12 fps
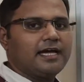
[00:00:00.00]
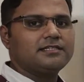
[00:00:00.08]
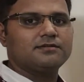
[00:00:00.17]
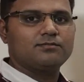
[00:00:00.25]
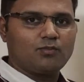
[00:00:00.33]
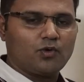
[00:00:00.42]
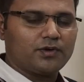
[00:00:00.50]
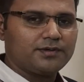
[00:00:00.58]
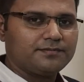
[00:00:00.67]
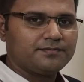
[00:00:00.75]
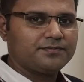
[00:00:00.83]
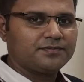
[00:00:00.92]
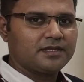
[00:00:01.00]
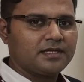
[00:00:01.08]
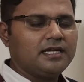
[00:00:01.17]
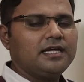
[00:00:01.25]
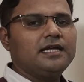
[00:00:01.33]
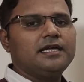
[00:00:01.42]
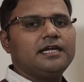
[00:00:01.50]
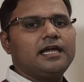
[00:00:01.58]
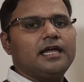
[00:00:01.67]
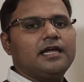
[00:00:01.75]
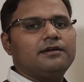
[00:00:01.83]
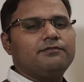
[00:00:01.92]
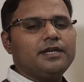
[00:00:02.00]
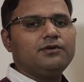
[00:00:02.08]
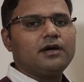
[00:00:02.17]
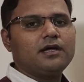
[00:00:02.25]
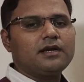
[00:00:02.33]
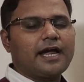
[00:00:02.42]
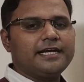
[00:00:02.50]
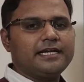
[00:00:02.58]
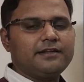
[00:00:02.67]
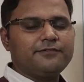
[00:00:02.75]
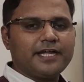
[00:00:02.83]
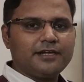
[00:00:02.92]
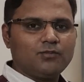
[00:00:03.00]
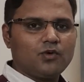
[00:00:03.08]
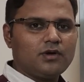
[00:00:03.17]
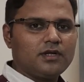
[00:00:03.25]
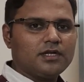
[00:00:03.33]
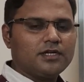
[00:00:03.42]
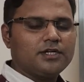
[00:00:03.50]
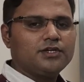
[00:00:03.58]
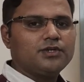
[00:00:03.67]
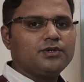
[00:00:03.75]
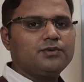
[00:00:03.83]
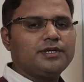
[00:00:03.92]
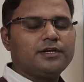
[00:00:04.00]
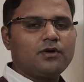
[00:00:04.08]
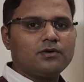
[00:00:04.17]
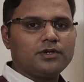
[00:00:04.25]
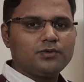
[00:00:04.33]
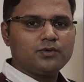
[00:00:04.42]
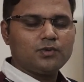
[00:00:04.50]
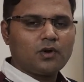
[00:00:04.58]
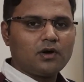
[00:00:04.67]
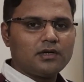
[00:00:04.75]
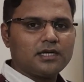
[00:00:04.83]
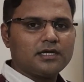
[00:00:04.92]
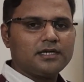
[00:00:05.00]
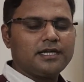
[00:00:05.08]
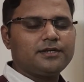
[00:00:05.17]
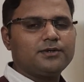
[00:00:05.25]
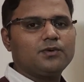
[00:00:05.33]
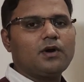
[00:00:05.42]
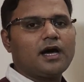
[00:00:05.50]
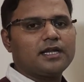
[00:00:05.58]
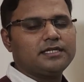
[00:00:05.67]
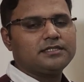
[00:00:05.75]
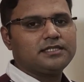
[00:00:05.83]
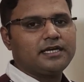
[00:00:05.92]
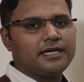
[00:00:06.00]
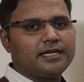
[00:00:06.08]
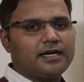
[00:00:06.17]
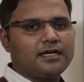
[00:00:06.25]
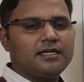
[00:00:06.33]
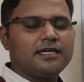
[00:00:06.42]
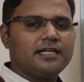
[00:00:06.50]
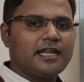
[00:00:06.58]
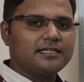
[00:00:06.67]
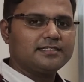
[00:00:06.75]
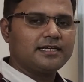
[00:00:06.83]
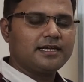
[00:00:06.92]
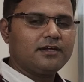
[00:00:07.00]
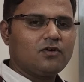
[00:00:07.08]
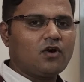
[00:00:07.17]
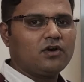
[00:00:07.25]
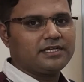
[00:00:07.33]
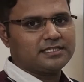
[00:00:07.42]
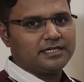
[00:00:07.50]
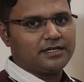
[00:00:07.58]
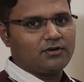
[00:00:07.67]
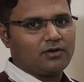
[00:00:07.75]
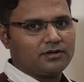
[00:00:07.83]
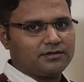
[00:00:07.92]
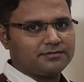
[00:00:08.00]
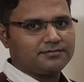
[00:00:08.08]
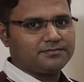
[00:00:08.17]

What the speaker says: as mode. When you are identifying mode, you do not need to arrange the data in ascending or descending order.